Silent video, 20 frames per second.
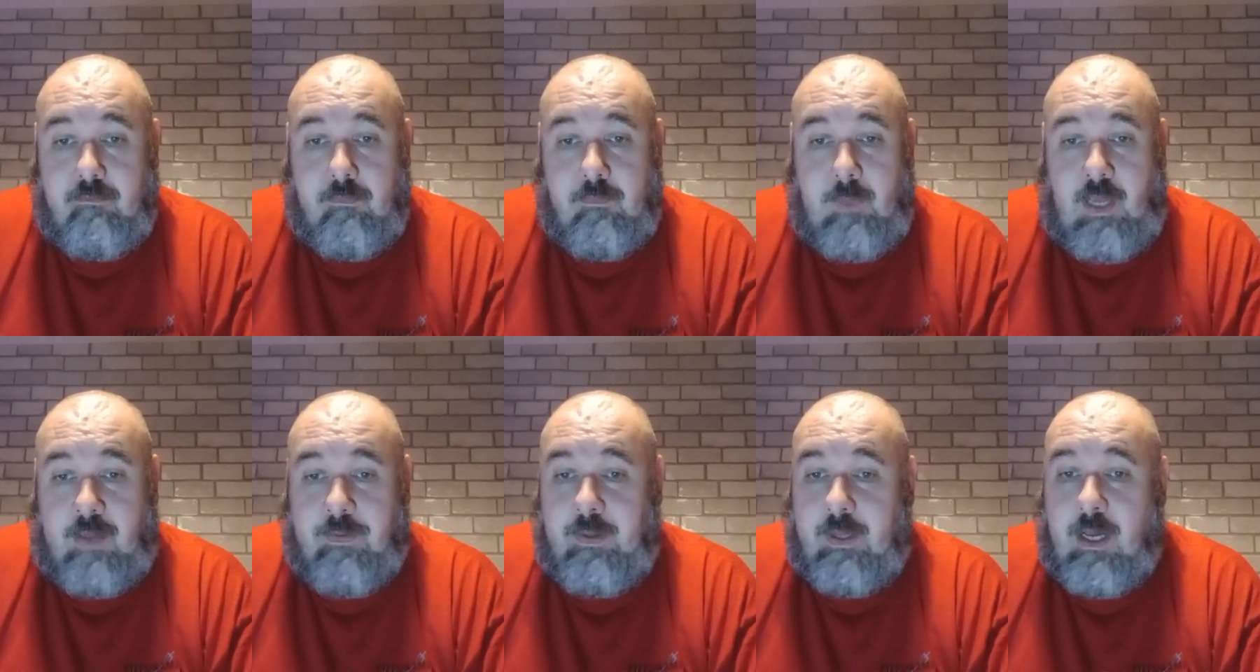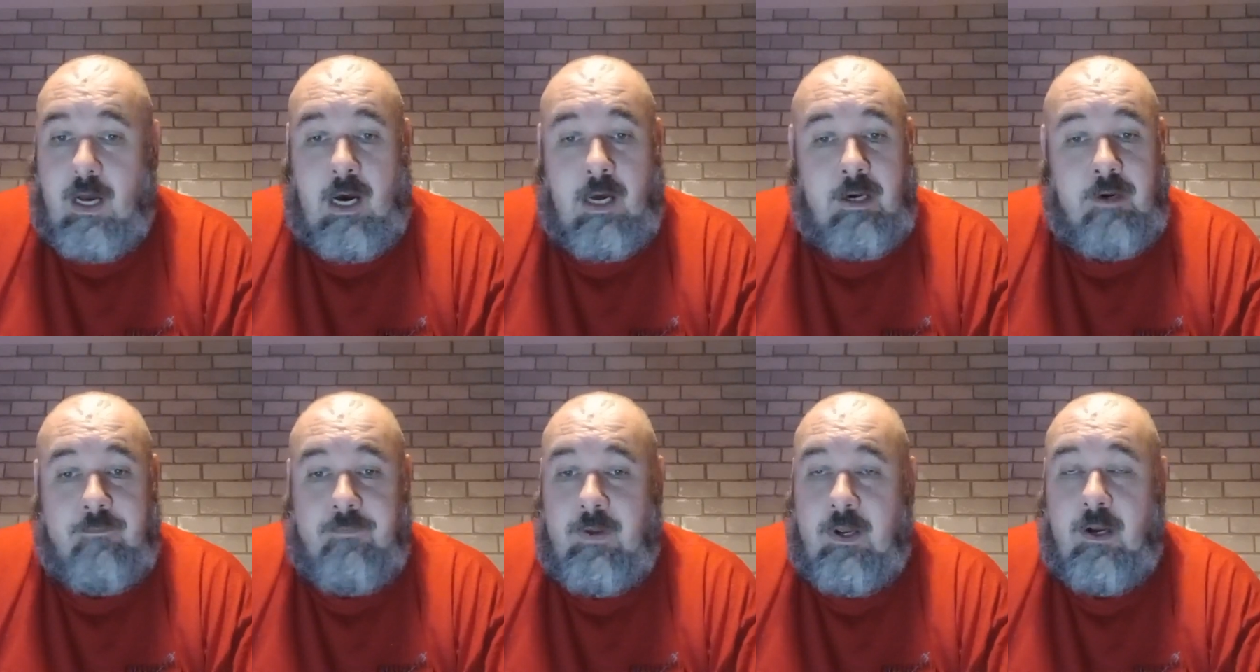think
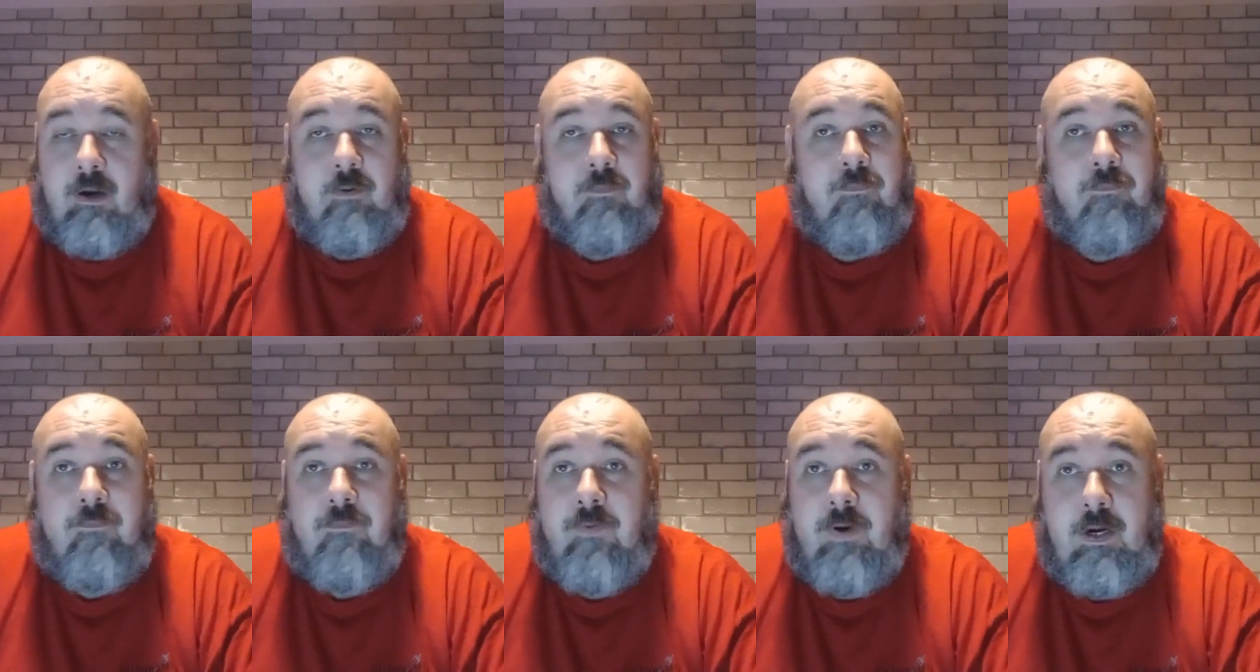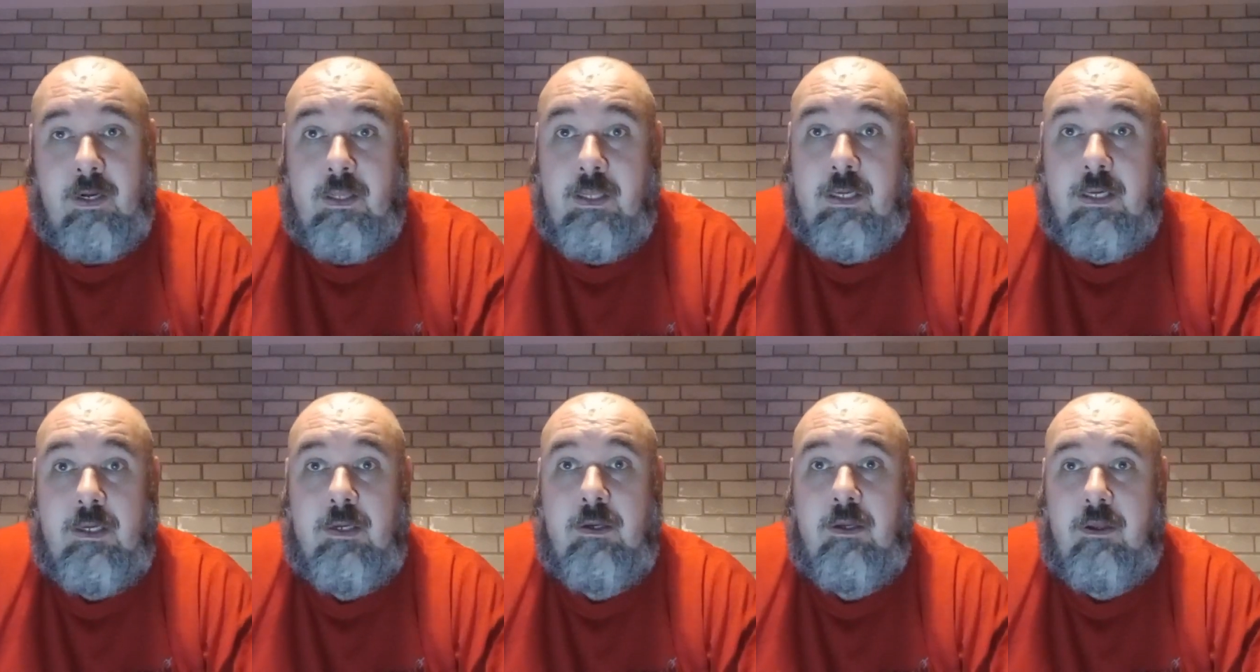RFA are
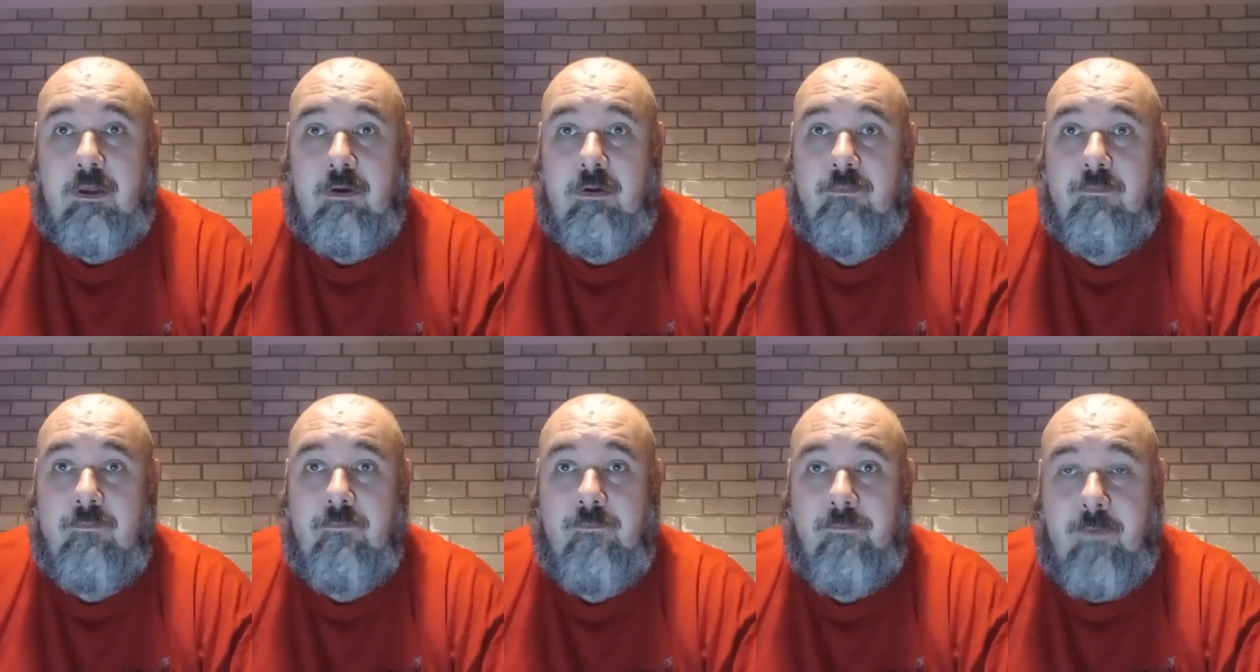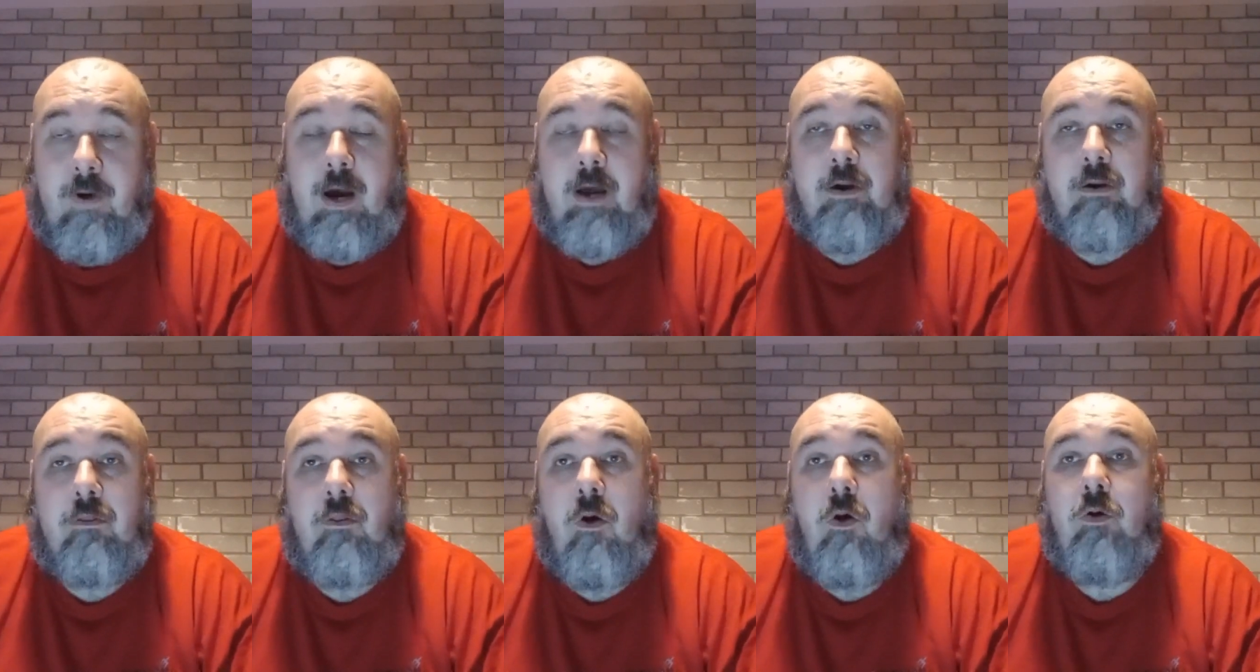fairly far along